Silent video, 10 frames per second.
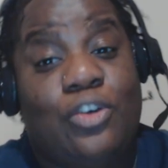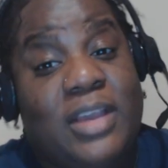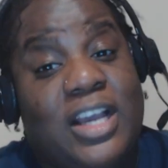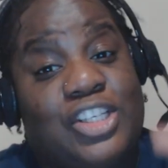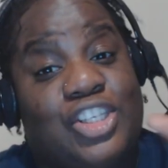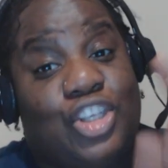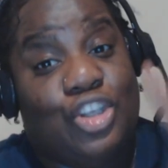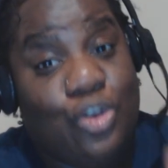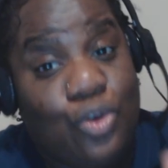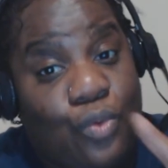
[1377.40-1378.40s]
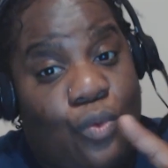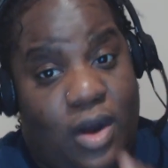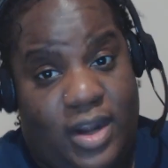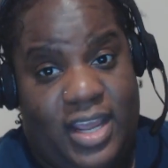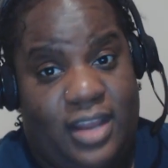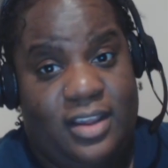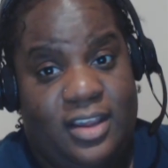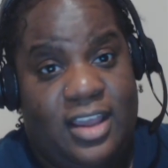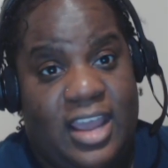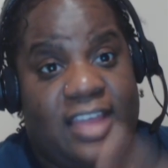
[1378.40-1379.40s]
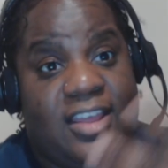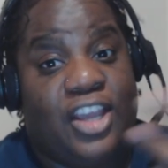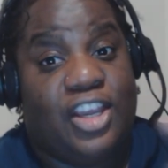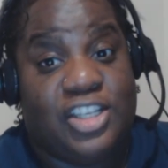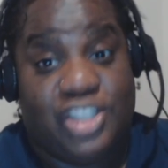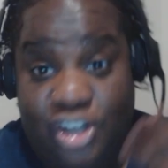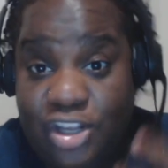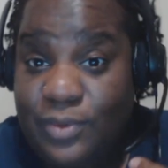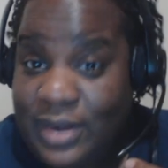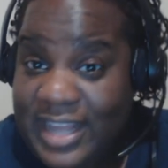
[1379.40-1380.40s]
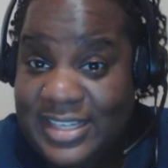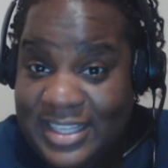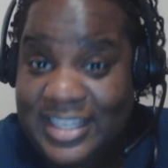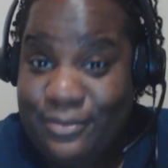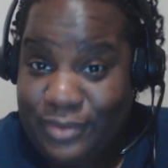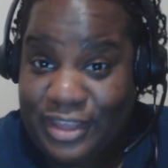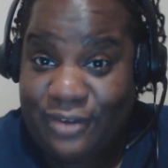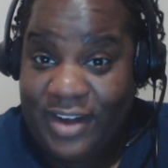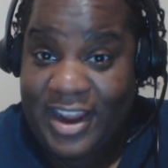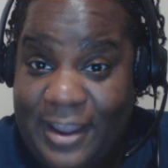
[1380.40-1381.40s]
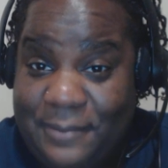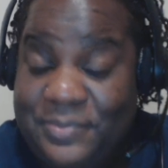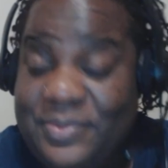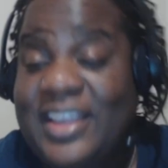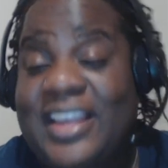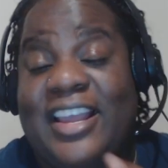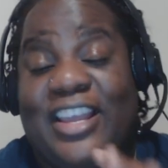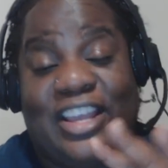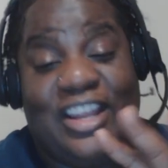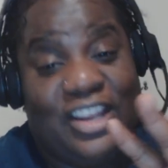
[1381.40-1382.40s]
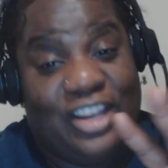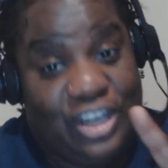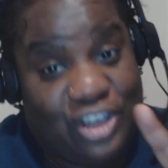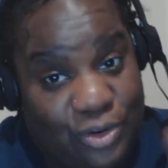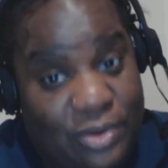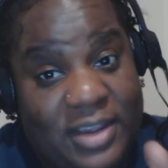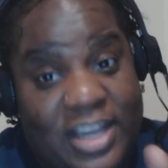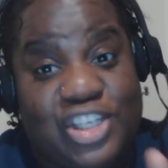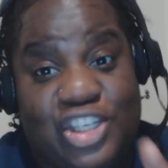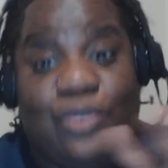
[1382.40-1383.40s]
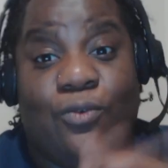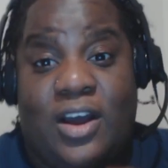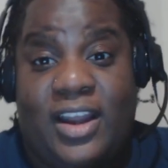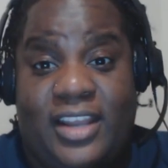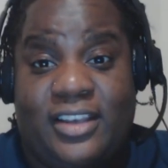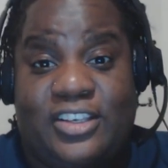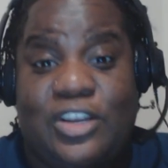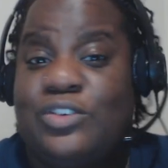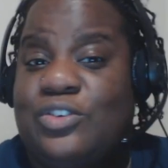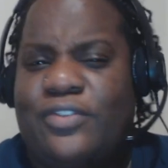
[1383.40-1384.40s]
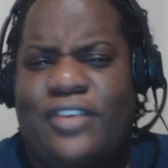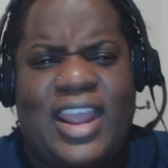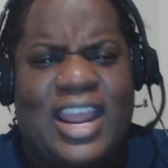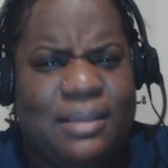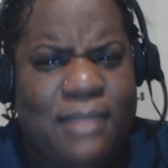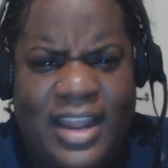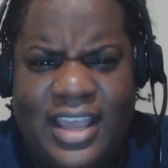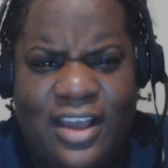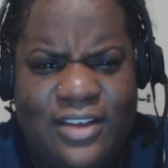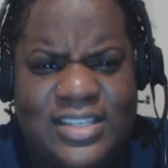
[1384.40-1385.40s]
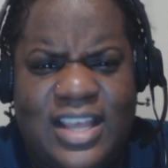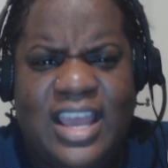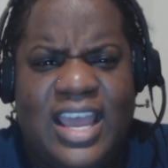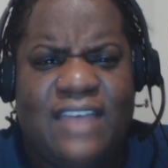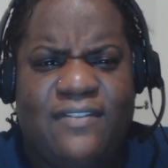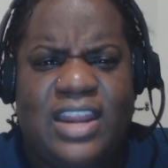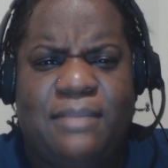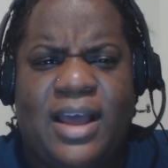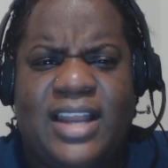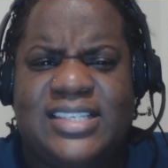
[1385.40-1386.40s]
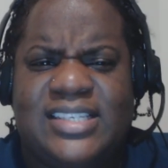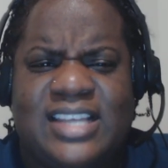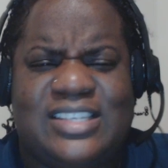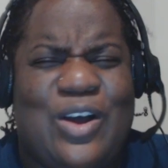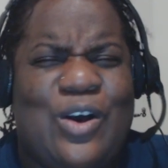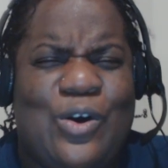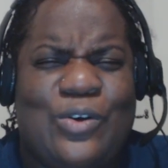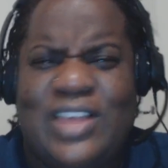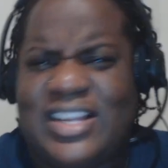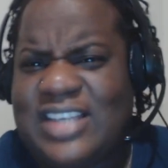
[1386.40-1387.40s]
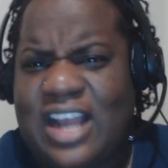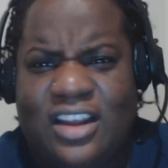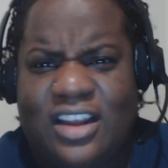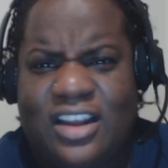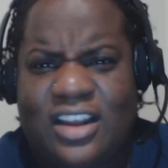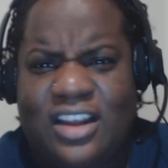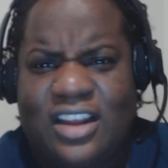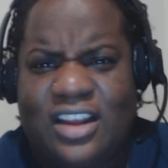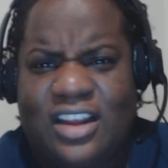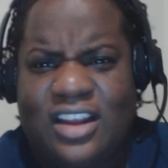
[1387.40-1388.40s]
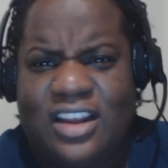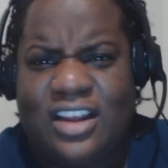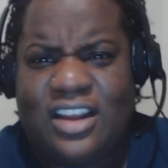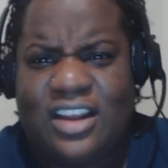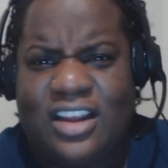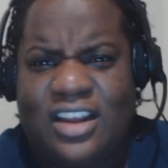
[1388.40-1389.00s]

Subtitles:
Do it because you want it. And that because you're the one that has to live with right? Do it because you want it. Don't do it for anybody else. If anybody says, "Oh, that's not going to look good on you.